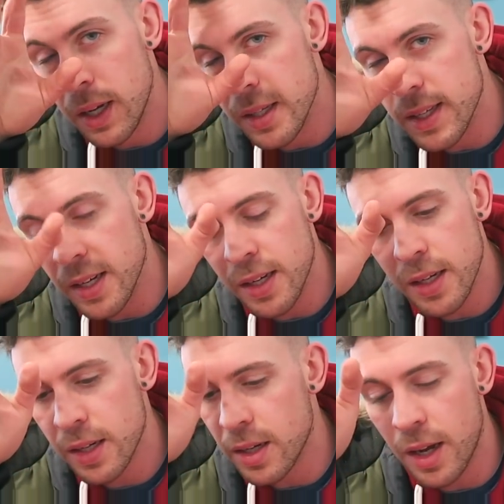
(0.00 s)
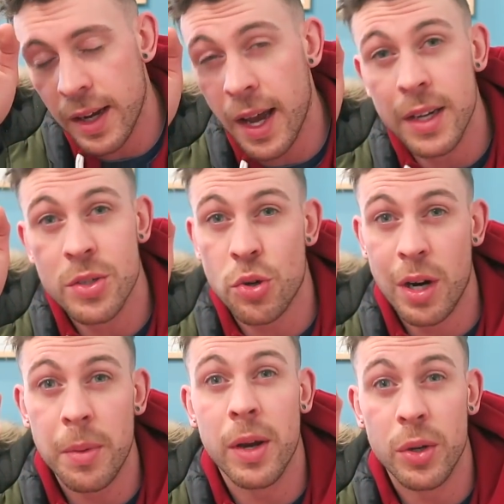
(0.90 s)
It's like, I can't
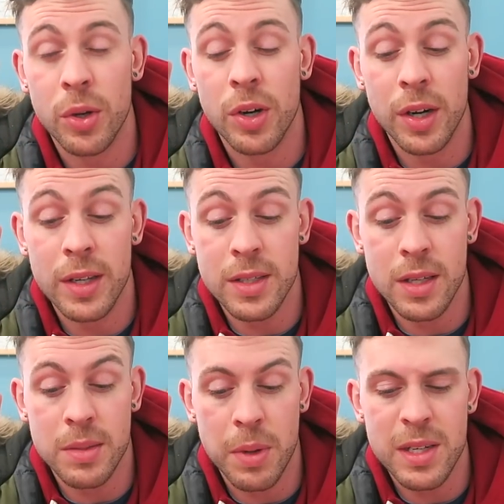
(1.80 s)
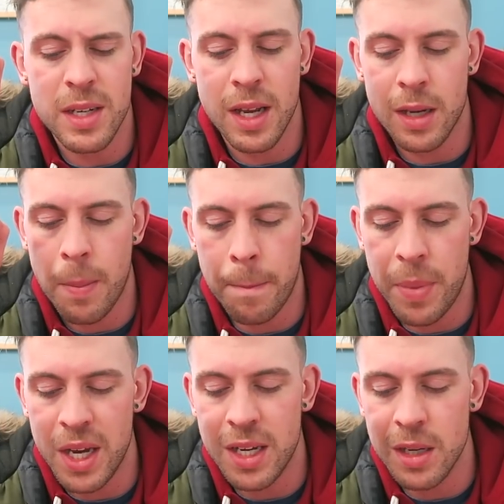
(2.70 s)
describe how good it is. It's basically like
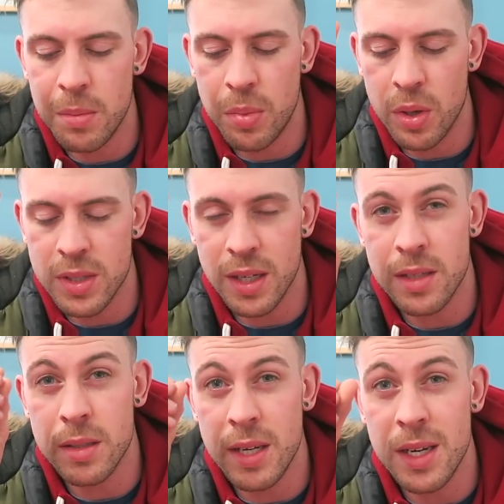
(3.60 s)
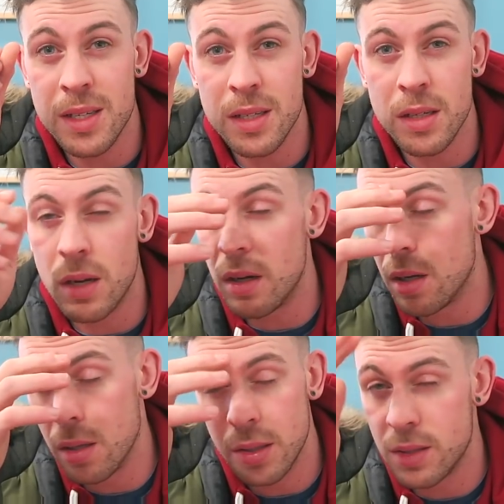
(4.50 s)
bacon, but it's like seasoned.
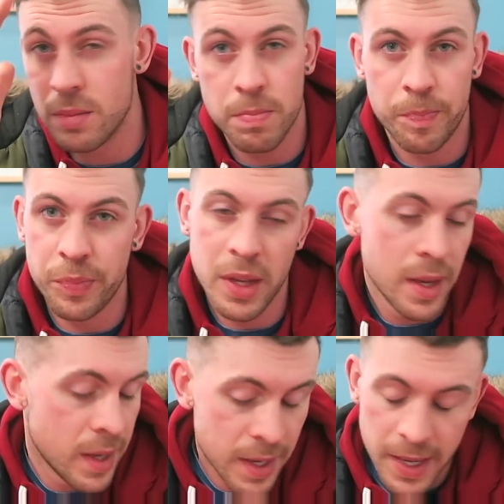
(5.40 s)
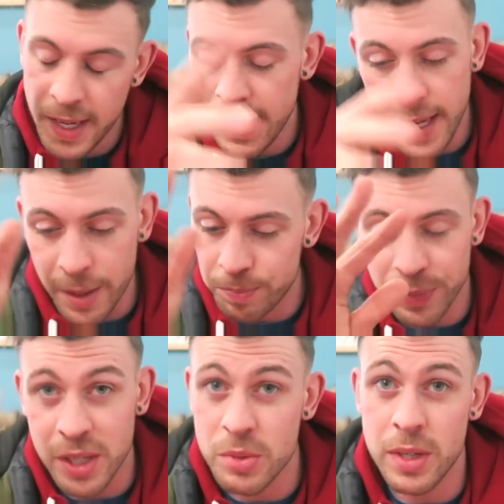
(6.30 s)
Oh, it's, yeah,
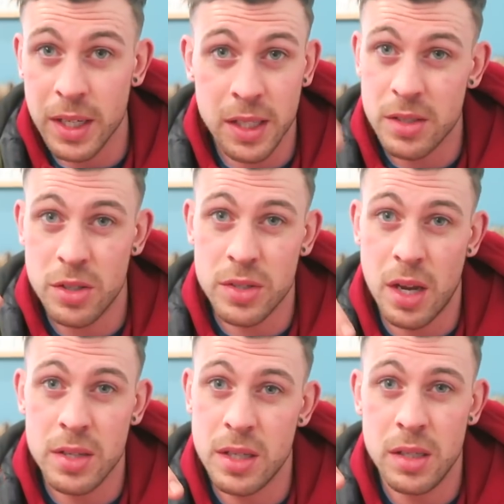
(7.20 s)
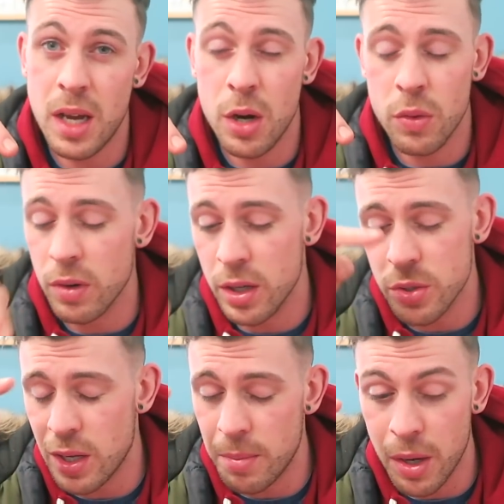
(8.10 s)
it's ridiculous. Just honestly, head over and
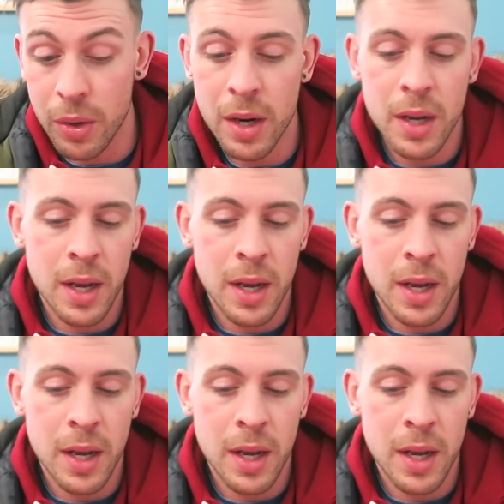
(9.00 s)
try them out.